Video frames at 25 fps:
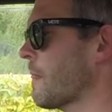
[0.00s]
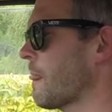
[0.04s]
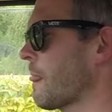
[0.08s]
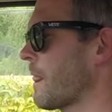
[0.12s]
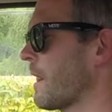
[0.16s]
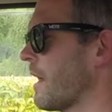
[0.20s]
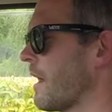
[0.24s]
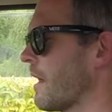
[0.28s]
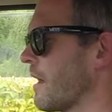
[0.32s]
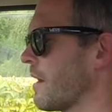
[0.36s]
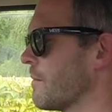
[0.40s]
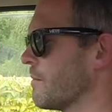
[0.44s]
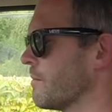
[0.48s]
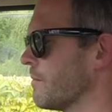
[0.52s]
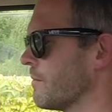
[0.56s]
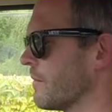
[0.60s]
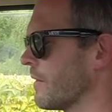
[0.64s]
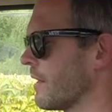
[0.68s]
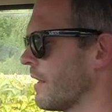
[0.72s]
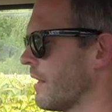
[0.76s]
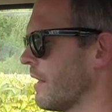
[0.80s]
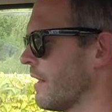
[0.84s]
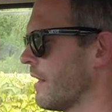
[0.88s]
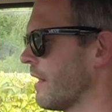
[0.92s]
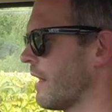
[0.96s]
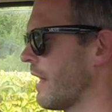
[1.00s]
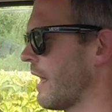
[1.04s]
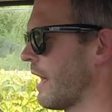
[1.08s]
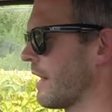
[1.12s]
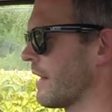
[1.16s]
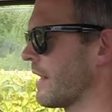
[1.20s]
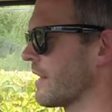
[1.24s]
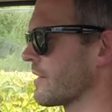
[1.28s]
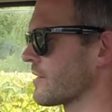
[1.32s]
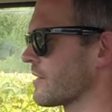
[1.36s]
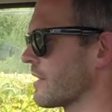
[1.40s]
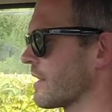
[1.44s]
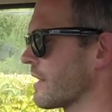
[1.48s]
Um, and
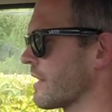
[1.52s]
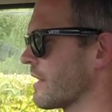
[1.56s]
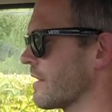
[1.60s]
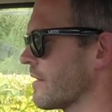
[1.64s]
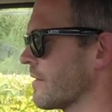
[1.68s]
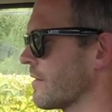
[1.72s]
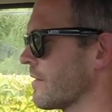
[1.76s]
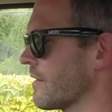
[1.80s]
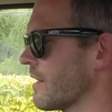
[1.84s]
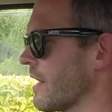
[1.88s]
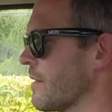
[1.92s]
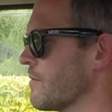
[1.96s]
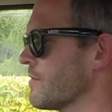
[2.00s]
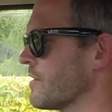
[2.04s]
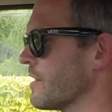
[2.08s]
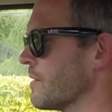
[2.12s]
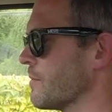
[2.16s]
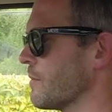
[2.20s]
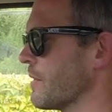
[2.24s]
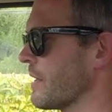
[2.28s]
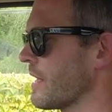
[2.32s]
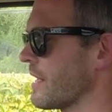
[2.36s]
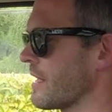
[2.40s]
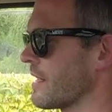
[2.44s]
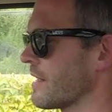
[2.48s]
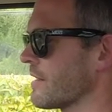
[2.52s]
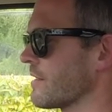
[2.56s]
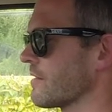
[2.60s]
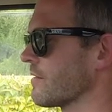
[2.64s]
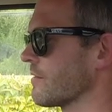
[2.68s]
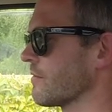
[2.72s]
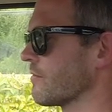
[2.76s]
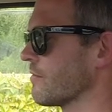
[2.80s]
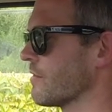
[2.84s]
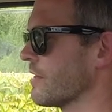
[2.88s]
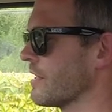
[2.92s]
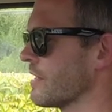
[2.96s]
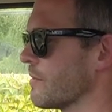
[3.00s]
actually, the MGB is
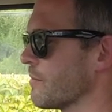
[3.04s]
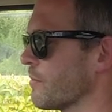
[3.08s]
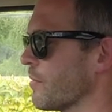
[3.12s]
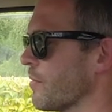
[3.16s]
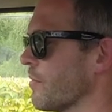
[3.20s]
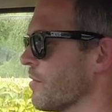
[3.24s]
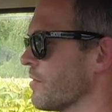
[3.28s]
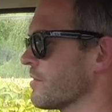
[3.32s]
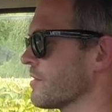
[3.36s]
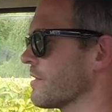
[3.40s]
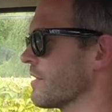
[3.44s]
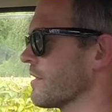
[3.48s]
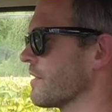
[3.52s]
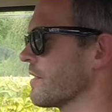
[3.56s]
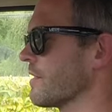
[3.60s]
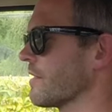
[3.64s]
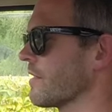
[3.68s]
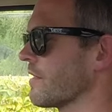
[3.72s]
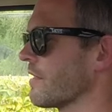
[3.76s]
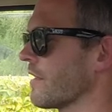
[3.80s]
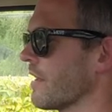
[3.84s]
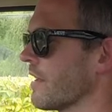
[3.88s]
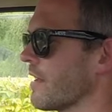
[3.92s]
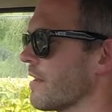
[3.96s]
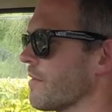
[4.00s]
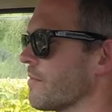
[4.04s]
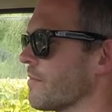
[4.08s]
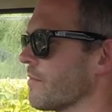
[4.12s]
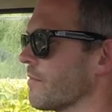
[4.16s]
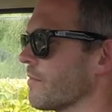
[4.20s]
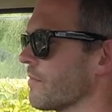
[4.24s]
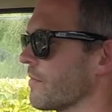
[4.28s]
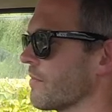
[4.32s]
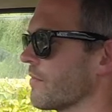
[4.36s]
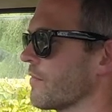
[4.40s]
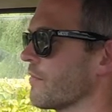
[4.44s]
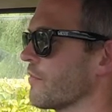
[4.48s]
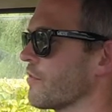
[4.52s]
really important um,
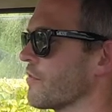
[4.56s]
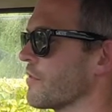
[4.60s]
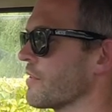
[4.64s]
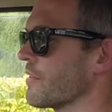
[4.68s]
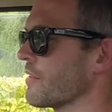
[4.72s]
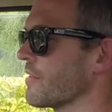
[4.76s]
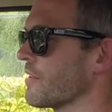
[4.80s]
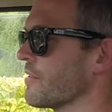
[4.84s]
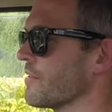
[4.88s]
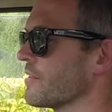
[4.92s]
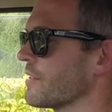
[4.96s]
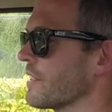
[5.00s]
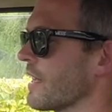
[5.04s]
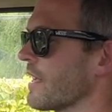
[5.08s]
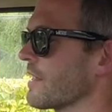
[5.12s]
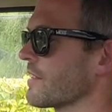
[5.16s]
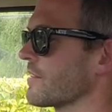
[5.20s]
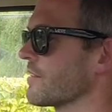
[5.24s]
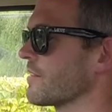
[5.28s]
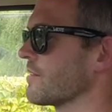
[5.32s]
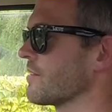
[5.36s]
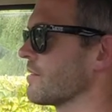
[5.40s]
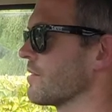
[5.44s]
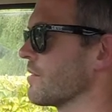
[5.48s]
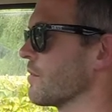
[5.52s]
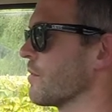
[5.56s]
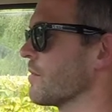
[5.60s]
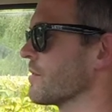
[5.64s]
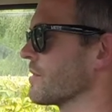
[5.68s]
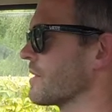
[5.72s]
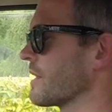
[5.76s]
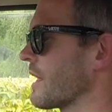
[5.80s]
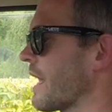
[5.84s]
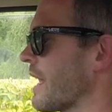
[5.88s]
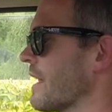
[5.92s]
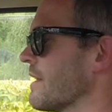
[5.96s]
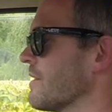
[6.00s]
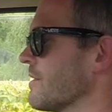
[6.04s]
for enthusiasts who want
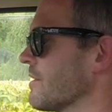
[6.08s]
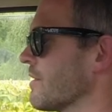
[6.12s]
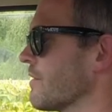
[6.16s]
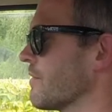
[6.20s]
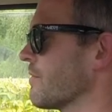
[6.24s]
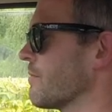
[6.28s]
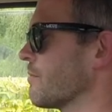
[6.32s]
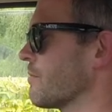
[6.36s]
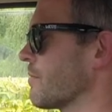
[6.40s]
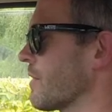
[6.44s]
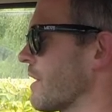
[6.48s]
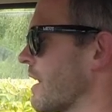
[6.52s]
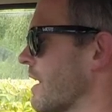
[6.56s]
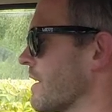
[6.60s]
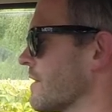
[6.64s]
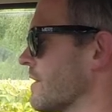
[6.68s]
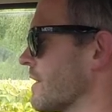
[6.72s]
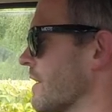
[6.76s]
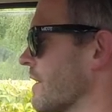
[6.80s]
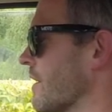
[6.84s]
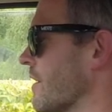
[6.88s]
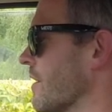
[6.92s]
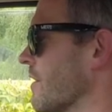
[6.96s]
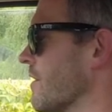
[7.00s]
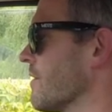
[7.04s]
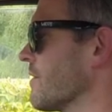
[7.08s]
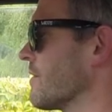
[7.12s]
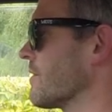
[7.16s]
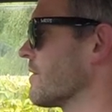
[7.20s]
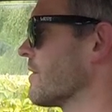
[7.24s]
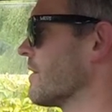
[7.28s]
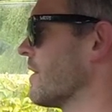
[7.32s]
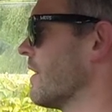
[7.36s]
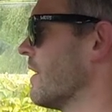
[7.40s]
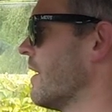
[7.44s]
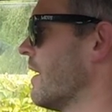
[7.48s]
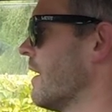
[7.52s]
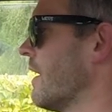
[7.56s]
to get into classic cars
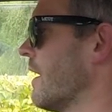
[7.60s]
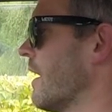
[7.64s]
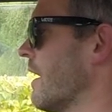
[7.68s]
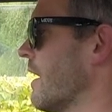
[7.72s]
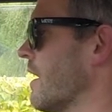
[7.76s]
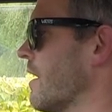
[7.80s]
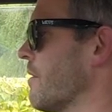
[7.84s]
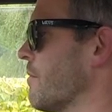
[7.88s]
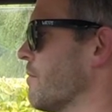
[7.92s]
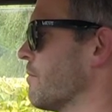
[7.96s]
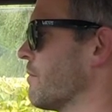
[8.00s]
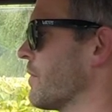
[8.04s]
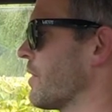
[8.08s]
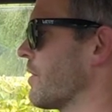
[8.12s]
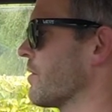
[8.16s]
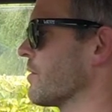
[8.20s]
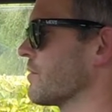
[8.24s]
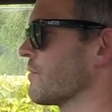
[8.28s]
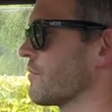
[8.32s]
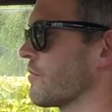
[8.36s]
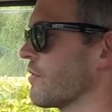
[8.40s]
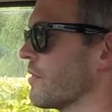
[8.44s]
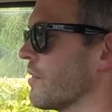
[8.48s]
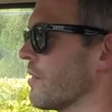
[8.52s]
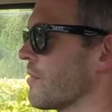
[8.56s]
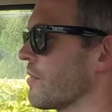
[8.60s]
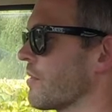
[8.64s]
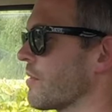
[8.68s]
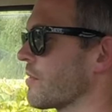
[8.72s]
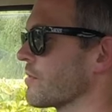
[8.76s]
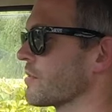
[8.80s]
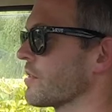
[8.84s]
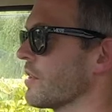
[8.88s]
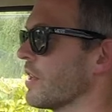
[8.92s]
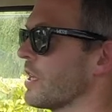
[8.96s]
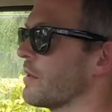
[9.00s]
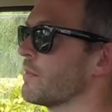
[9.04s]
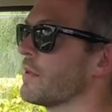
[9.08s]
um, because for a long, long
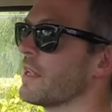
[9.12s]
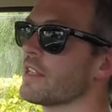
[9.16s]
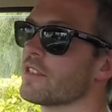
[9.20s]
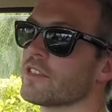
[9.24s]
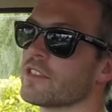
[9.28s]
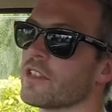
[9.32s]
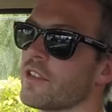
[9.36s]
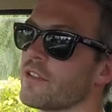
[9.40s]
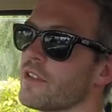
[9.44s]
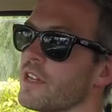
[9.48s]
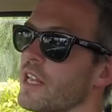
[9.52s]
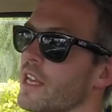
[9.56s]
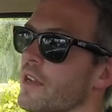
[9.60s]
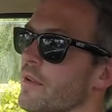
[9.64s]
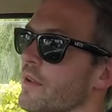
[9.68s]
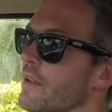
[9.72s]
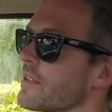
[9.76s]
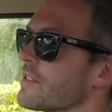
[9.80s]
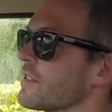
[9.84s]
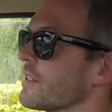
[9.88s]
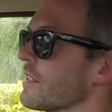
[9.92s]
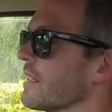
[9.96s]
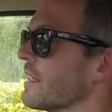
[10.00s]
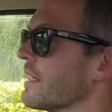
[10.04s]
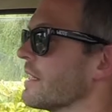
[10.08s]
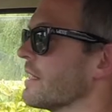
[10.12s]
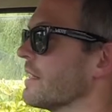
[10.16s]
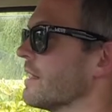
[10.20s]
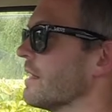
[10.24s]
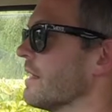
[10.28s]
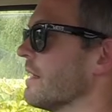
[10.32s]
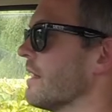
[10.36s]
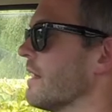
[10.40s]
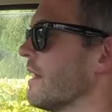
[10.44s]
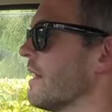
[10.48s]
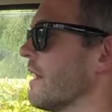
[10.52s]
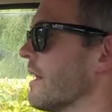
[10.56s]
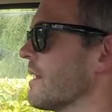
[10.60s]
time, less so now actually,
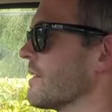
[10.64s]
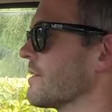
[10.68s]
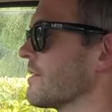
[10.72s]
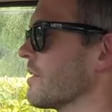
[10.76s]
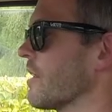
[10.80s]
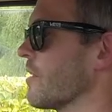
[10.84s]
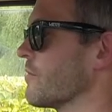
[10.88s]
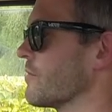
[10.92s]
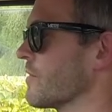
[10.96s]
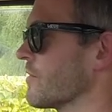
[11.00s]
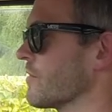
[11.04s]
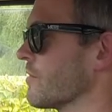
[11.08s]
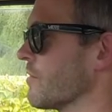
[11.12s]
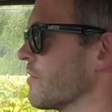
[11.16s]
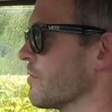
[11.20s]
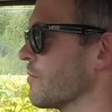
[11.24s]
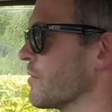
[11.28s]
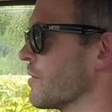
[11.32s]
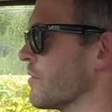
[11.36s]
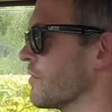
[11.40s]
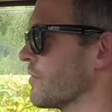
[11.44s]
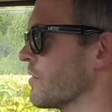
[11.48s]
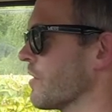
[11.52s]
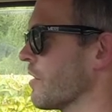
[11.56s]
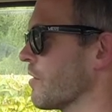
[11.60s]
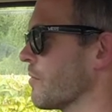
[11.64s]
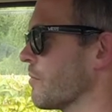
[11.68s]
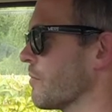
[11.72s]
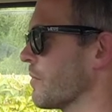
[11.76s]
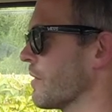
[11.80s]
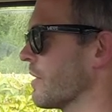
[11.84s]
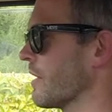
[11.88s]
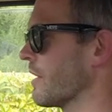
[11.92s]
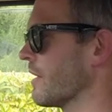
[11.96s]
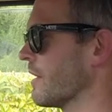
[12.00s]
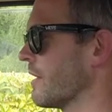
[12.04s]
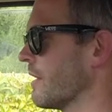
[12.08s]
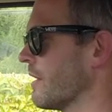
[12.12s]
as times have sort of moved on,
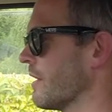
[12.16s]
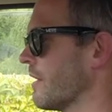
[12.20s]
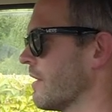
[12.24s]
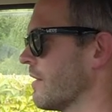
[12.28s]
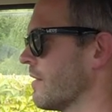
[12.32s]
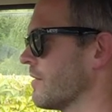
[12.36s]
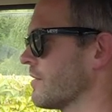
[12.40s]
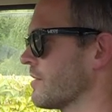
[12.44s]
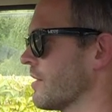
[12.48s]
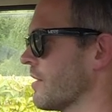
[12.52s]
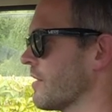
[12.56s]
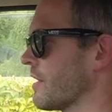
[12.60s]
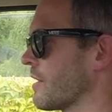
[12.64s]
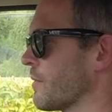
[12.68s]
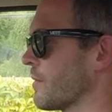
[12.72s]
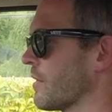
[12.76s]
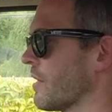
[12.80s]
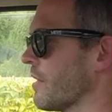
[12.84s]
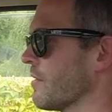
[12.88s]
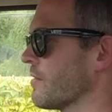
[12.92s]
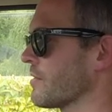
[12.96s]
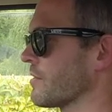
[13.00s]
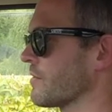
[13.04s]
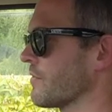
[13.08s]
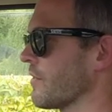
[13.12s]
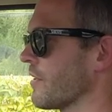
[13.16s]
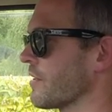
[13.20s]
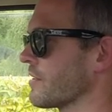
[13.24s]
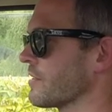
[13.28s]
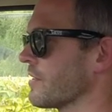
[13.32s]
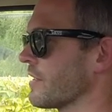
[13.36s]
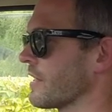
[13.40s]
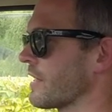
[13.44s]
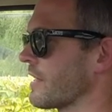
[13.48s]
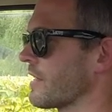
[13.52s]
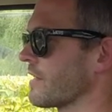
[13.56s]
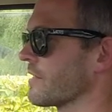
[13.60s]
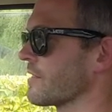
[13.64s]
but certainly when I was first
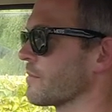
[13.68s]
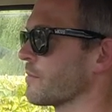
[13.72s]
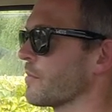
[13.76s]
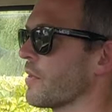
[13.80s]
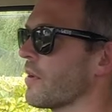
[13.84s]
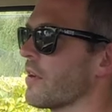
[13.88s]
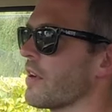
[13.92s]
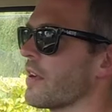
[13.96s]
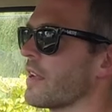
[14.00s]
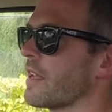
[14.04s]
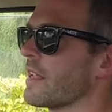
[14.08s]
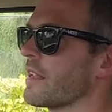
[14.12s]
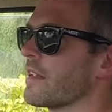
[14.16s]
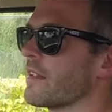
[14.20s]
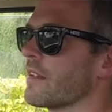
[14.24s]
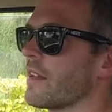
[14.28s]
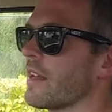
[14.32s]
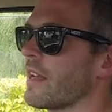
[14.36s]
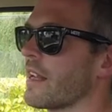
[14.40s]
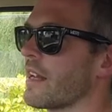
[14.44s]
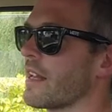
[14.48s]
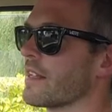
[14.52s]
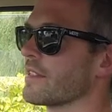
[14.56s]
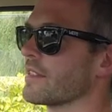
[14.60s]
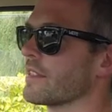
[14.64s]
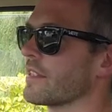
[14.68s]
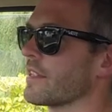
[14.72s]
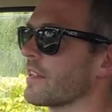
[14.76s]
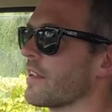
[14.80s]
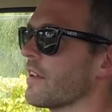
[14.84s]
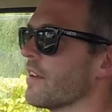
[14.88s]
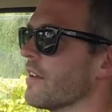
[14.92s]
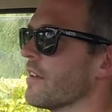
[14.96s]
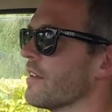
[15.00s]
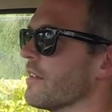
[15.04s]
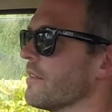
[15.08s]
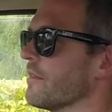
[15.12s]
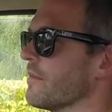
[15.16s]
looking to buy a classic
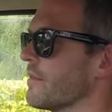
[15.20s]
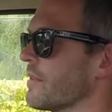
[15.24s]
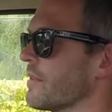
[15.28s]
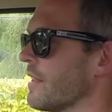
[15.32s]
car,